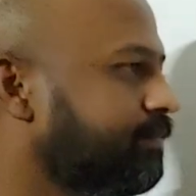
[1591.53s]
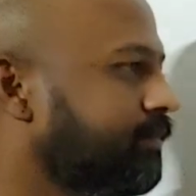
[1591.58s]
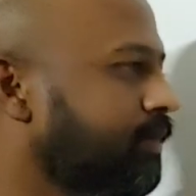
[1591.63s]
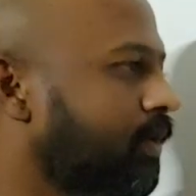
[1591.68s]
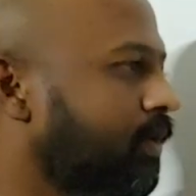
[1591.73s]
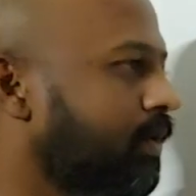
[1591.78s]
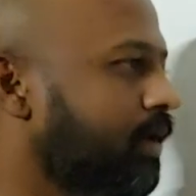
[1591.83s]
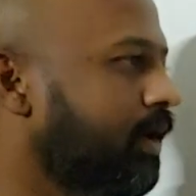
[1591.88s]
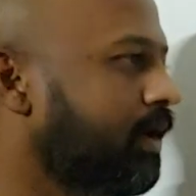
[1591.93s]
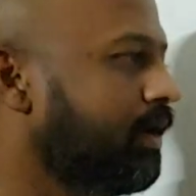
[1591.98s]

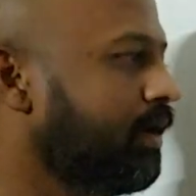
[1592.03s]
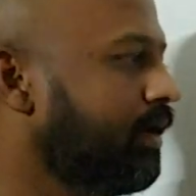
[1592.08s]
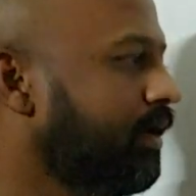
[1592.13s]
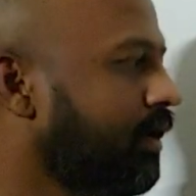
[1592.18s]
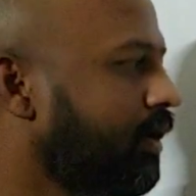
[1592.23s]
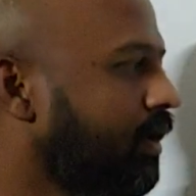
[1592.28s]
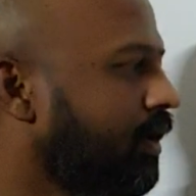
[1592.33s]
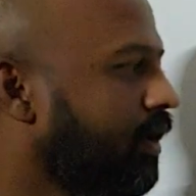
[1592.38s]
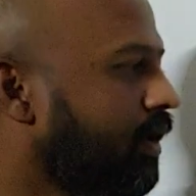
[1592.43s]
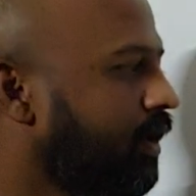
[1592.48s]
Okay.
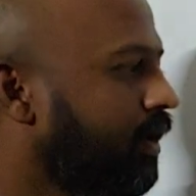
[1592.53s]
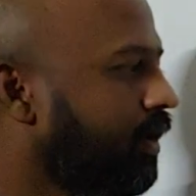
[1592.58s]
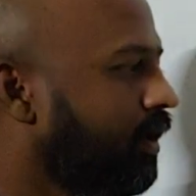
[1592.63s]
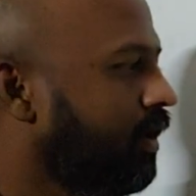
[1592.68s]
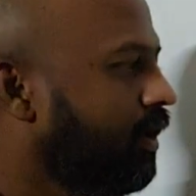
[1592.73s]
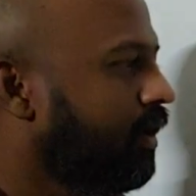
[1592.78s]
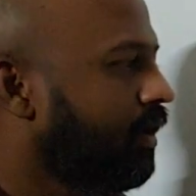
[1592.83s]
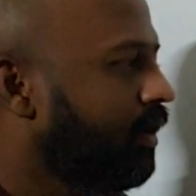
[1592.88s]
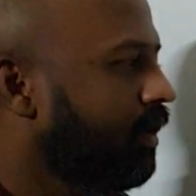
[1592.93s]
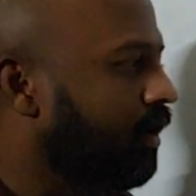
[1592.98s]

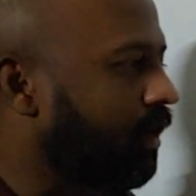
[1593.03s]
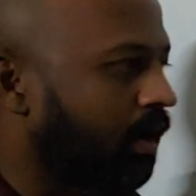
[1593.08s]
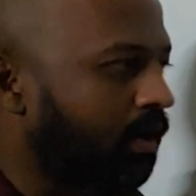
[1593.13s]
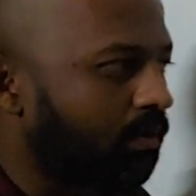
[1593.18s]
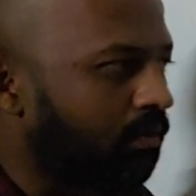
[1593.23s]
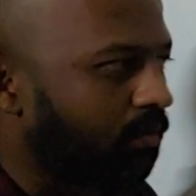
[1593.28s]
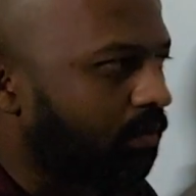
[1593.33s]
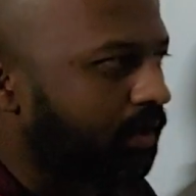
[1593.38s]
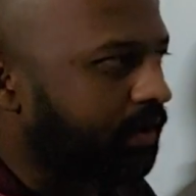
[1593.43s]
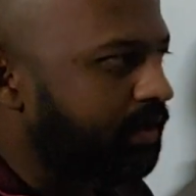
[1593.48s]

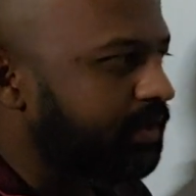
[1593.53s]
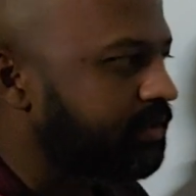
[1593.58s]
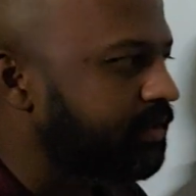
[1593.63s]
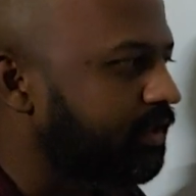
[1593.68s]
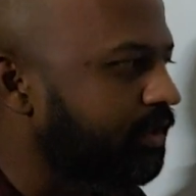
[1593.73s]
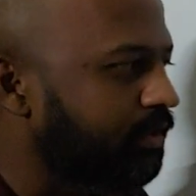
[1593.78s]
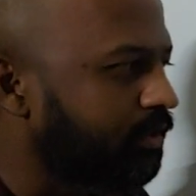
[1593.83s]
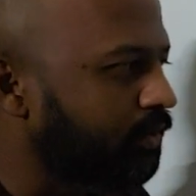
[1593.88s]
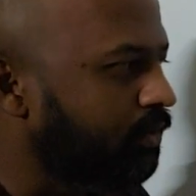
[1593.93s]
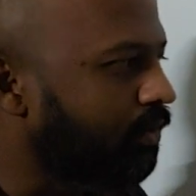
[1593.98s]
Now, what does
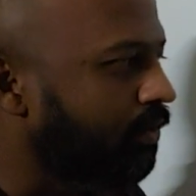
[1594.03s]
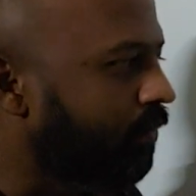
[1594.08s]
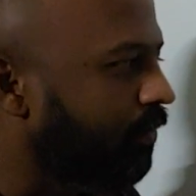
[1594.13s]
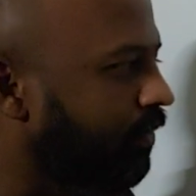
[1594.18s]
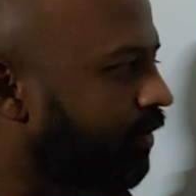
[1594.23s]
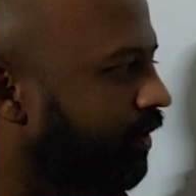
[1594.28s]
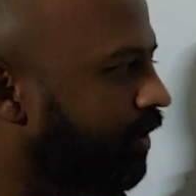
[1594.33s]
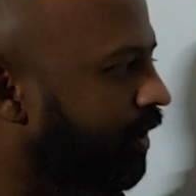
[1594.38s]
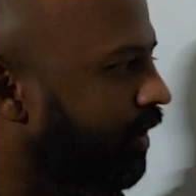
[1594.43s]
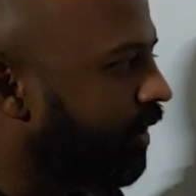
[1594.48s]
it
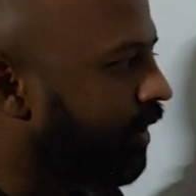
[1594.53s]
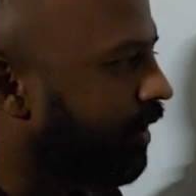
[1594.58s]
do?